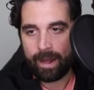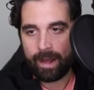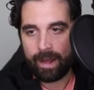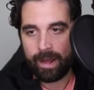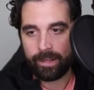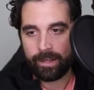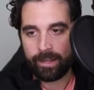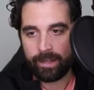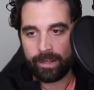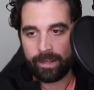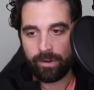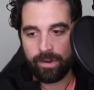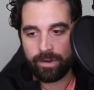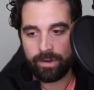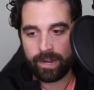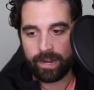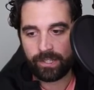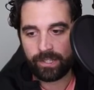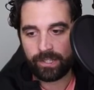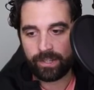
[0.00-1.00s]
you'll
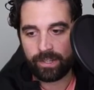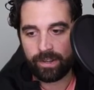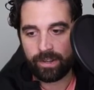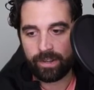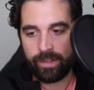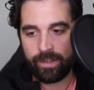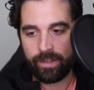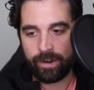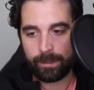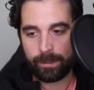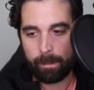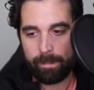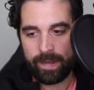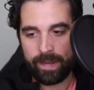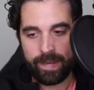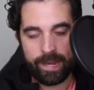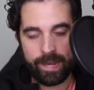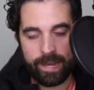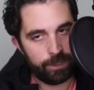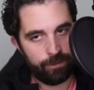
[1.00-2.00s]
notice there's
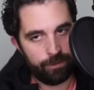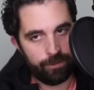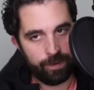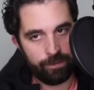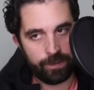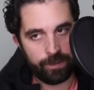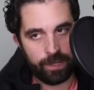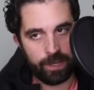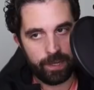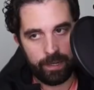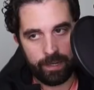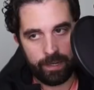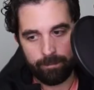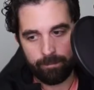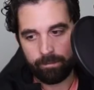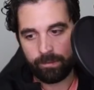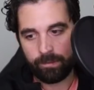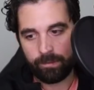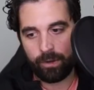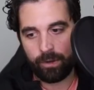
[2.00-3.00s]

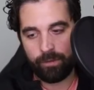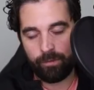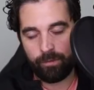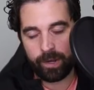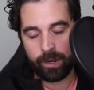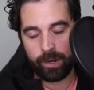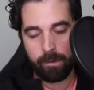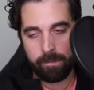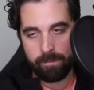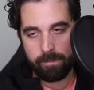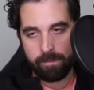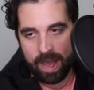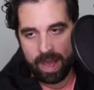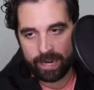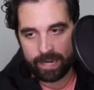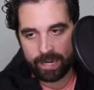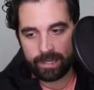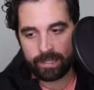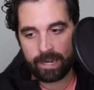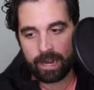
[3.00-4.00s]
PS15. So if we go
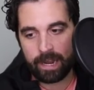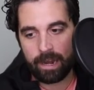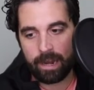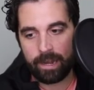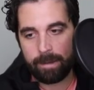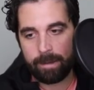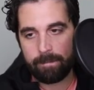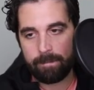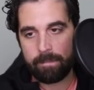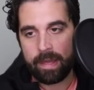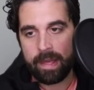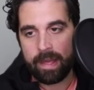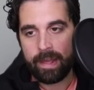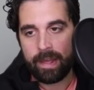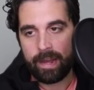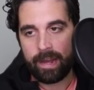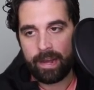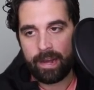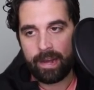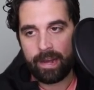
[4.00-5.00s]
back in time
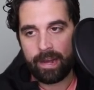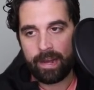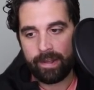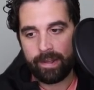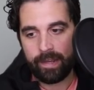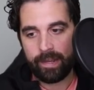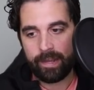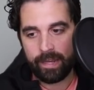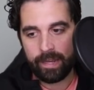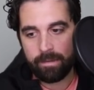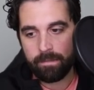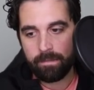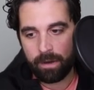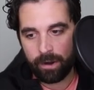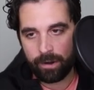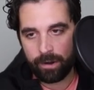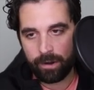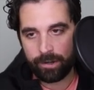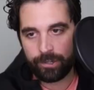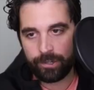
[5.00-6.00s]
in
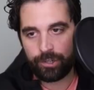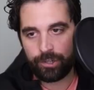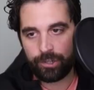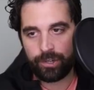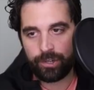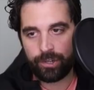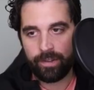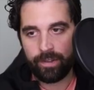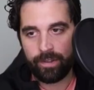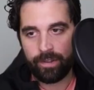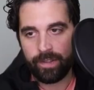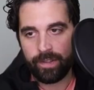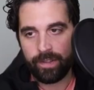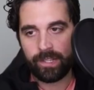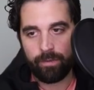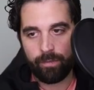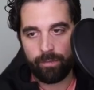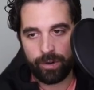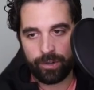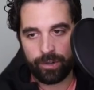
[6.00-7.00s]
March, this is
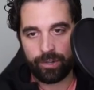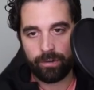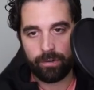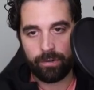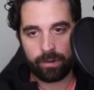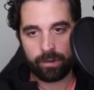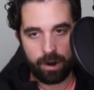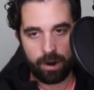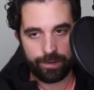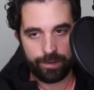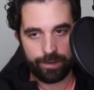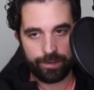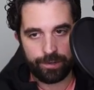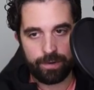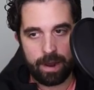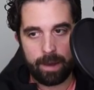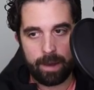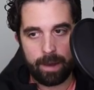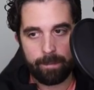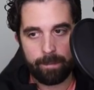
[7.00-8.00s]
the original card
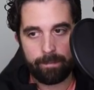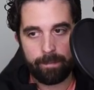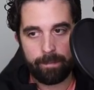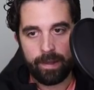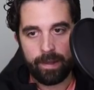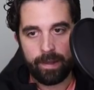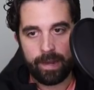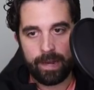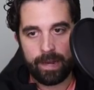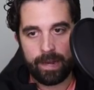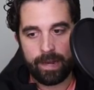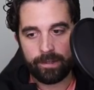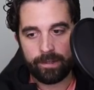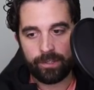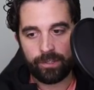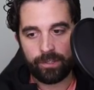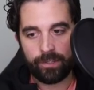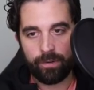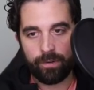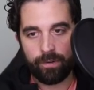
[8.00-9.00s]
drop.
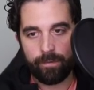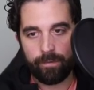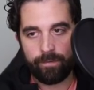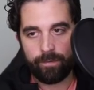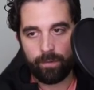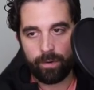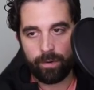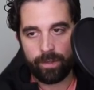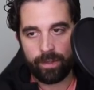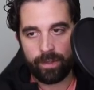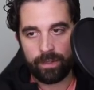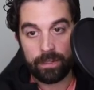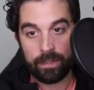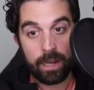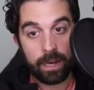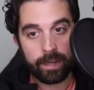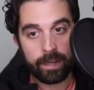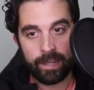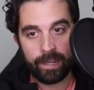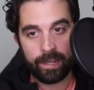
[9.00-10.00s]
So for the
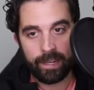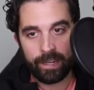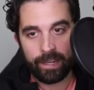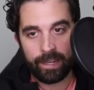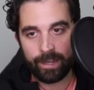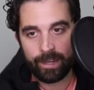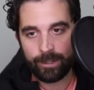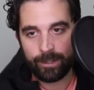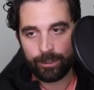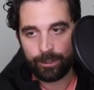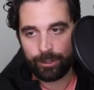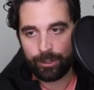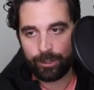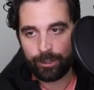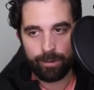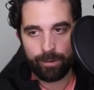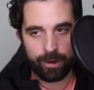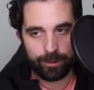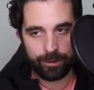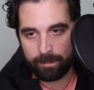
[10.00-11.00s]
lucky
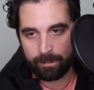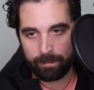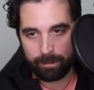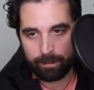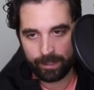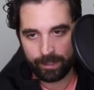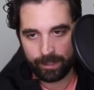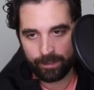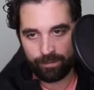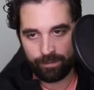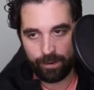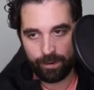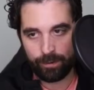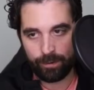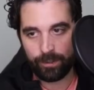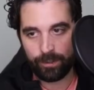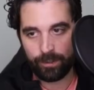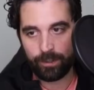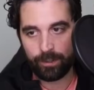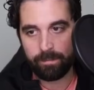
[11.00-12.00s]
200 plus
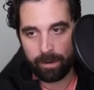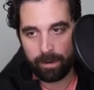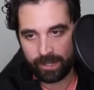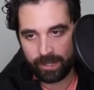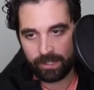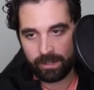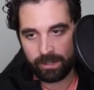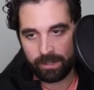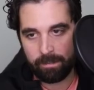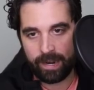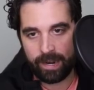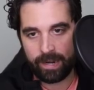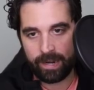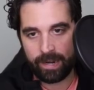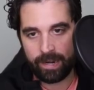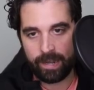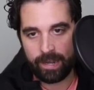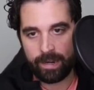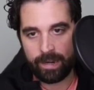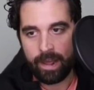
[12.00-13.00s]
folks who
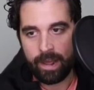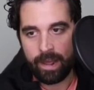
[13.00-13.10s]
participated,